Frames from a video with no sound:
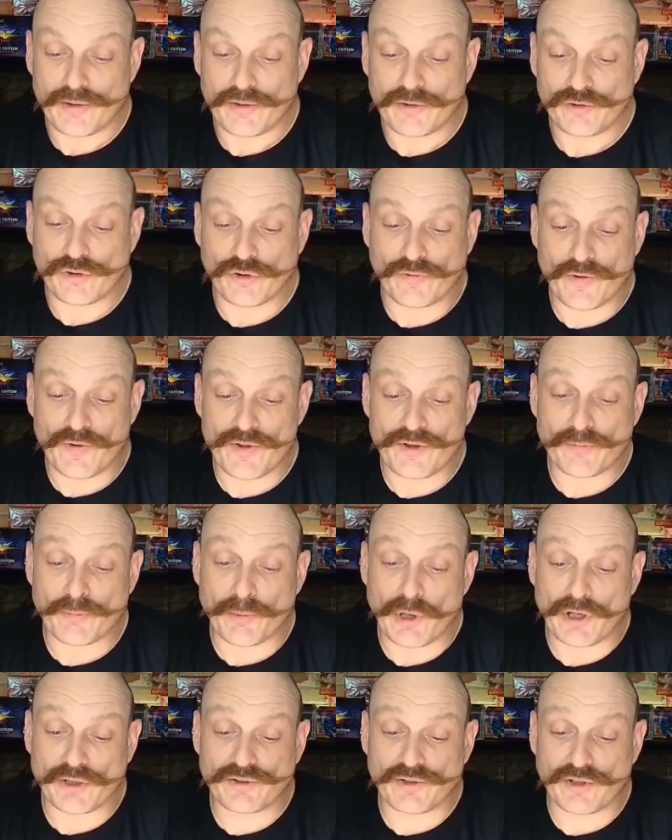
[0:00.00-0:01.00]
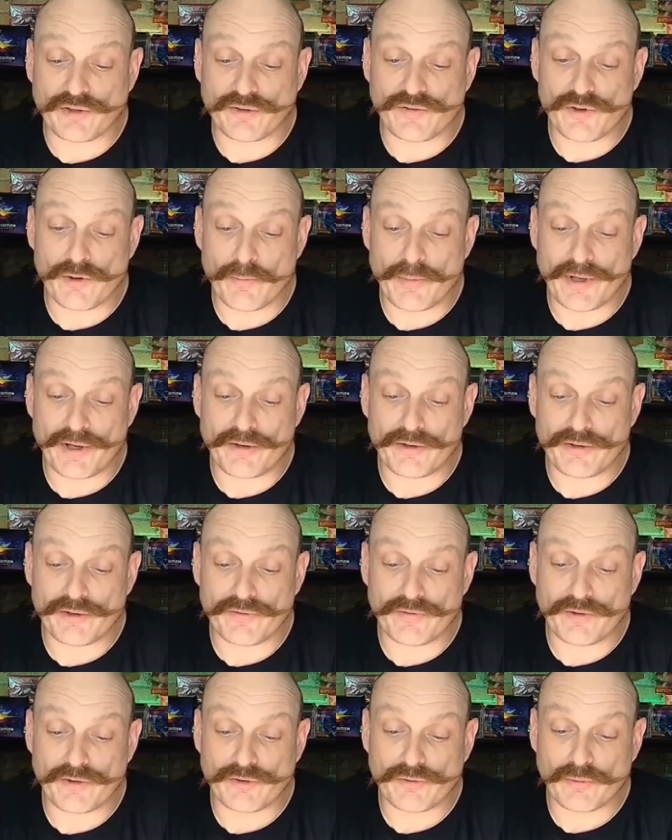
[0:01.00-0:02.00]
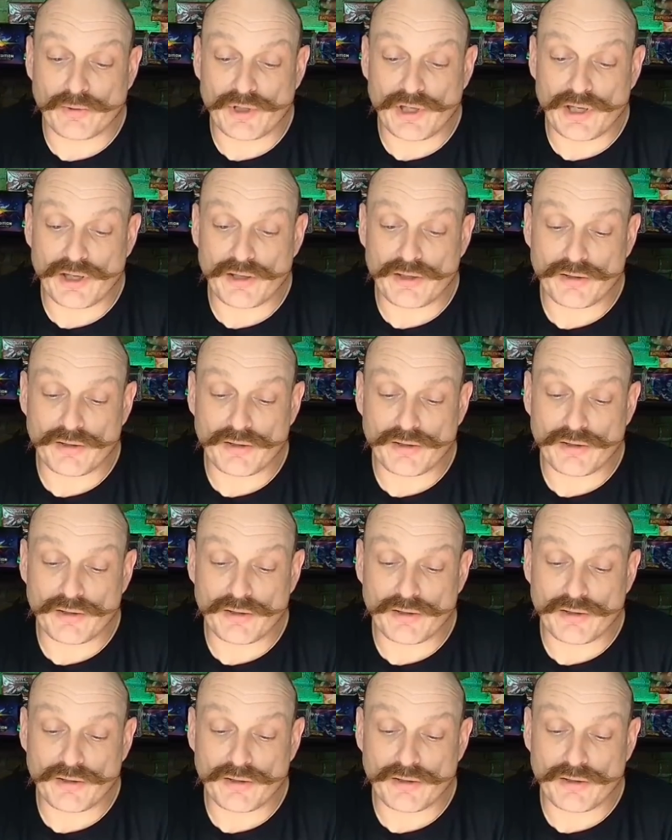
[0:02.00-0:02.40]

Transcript: So far, this box does feel better than the first one, yeah?